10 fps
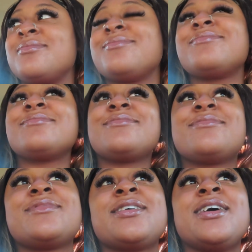For 10
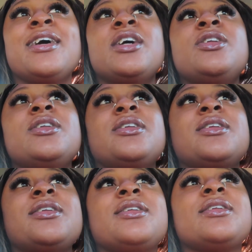minutes. And you
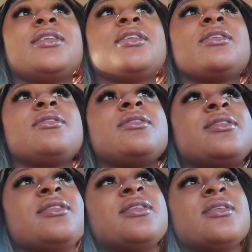half assed me. Yeah,
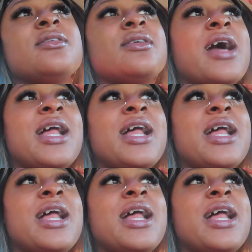I'm on your ass.